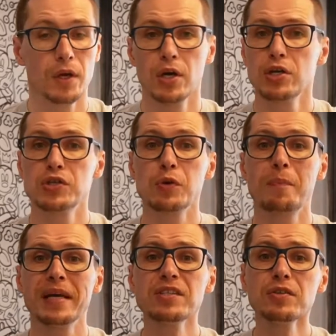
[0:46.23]
So
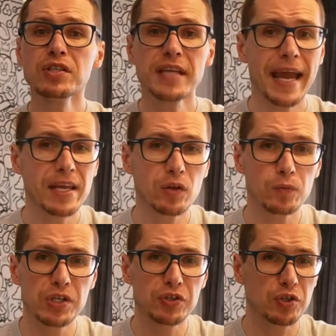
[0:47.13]
based on this annual
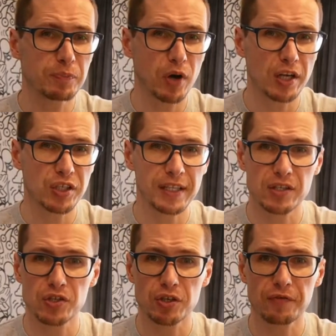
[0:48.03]
research project and
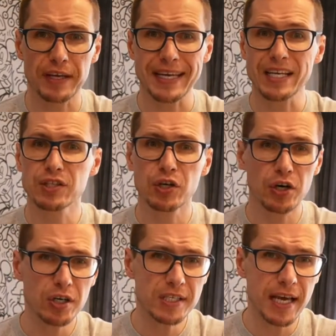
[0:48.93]
survey, it
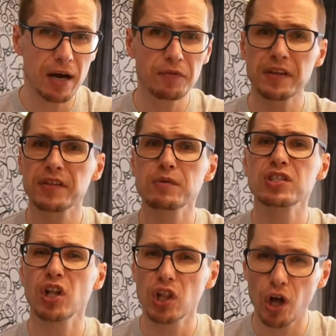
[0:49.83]
turns out that there is a
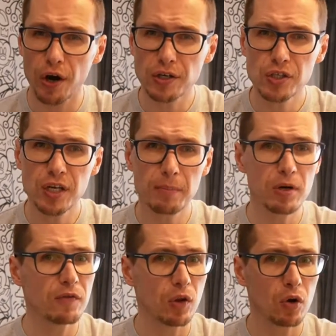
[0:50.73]
large number
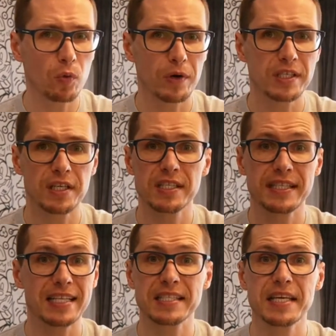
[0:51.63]
of local residents
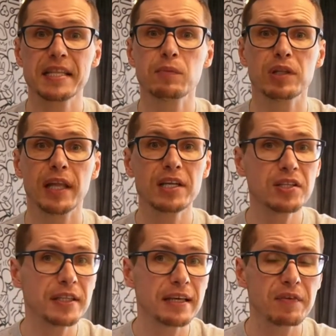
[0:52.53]
that say they would like to
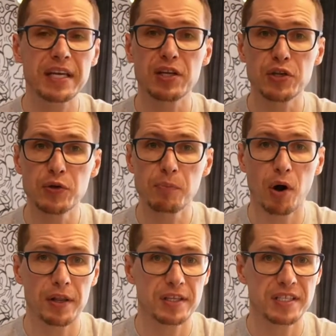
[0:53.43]
live in a new part
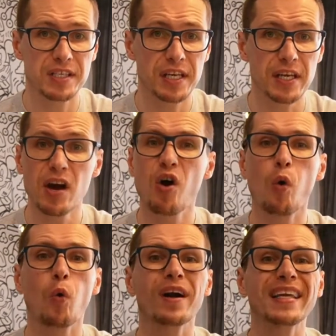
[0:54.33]
of the city
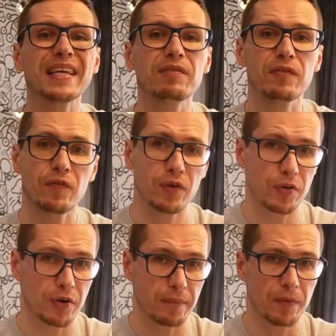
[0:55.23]
or even
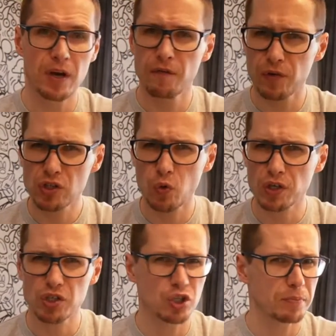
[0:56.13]
further. First
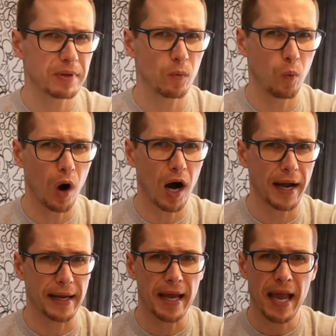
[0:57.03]
question should be why?
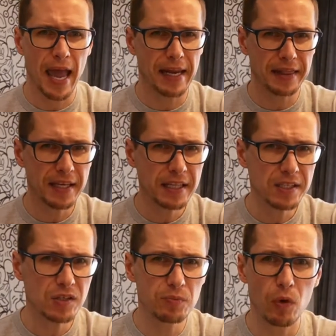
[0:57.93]
And I think this
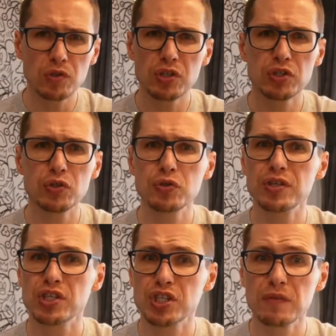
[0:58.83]
is mostly due to the
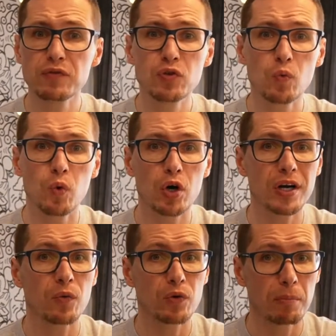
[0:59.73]
shift to
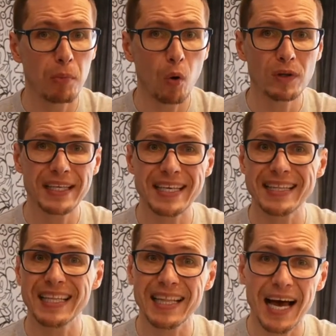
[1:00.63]
work remotely in the
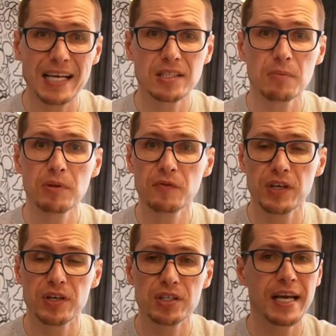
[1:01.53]
last couple of
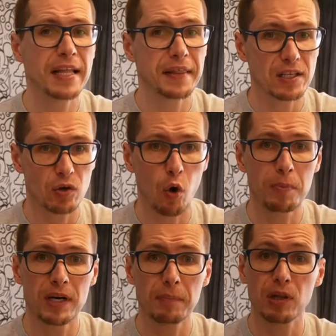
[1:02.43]
years that's
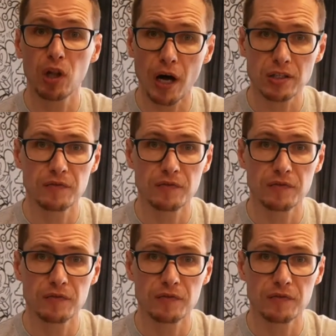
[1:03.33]
opened up lots of